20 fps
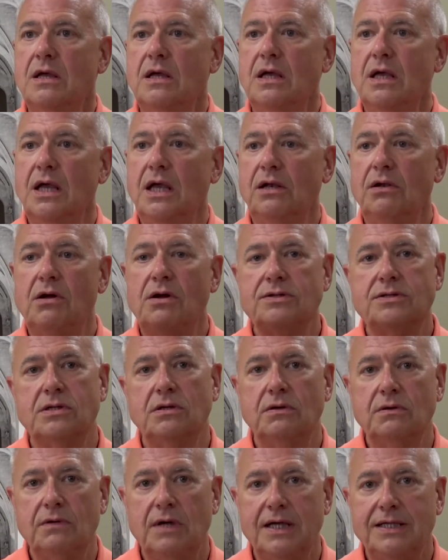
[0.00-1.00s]
And
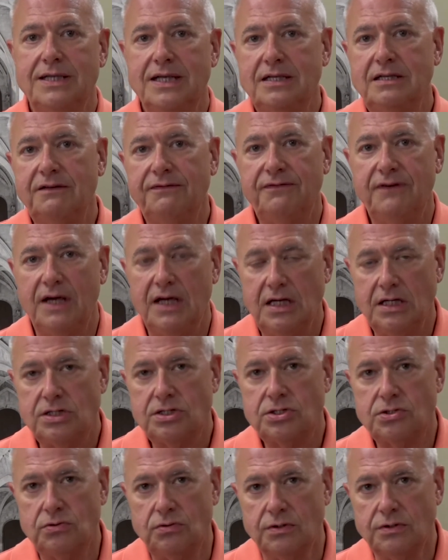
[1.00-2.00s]
also identify its
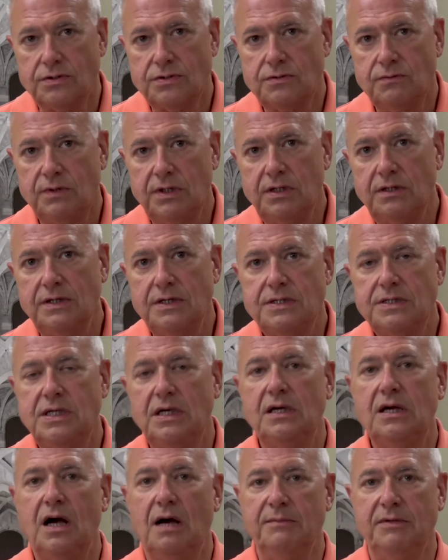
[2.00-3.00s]
source. Where is
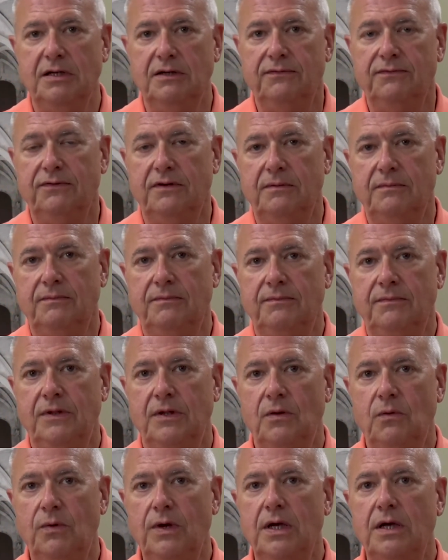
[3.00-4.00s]
it coming from?
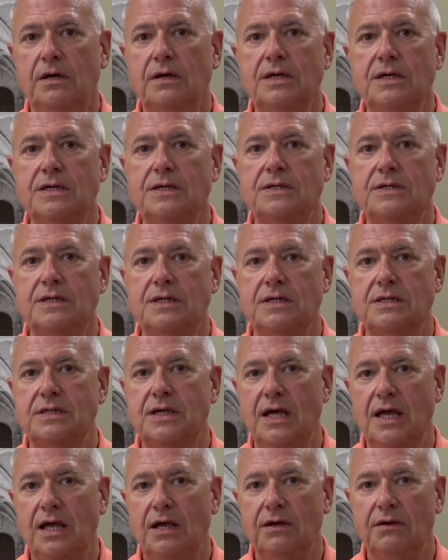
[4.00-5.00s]
Where is this
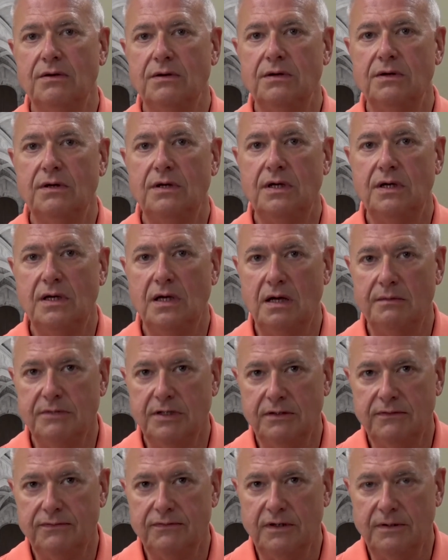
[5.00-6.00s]
anger
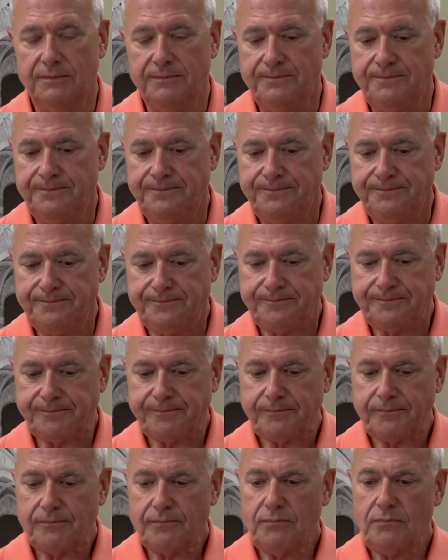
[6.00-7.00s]
coming from?
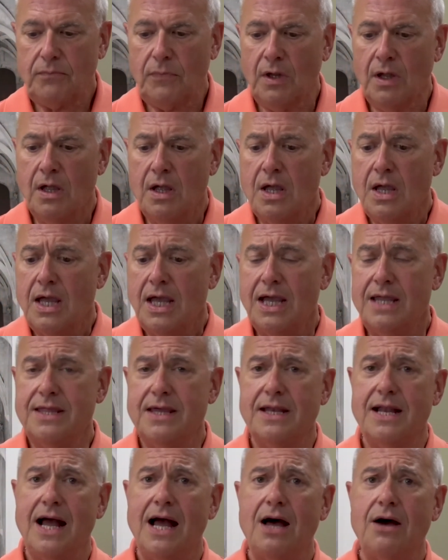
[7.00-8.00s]
And
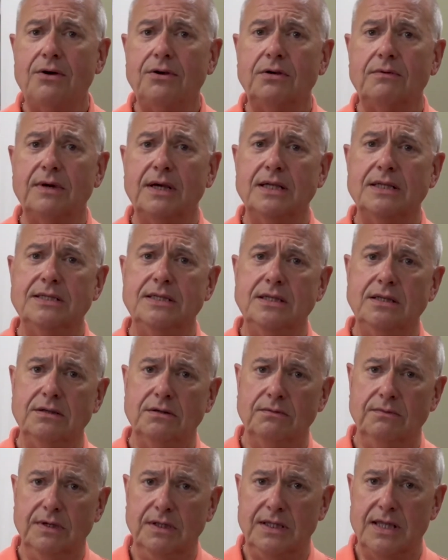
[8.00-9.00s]
then how do I
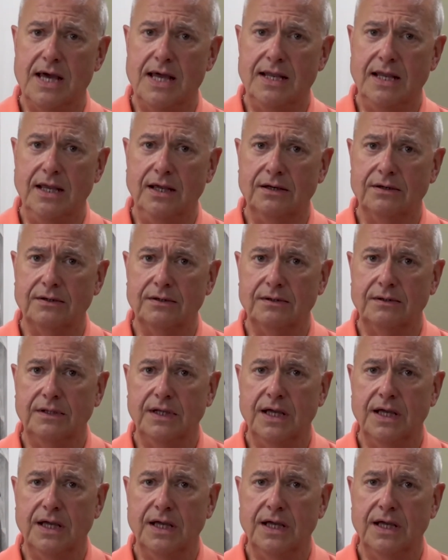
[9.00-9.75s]
deal with that anger?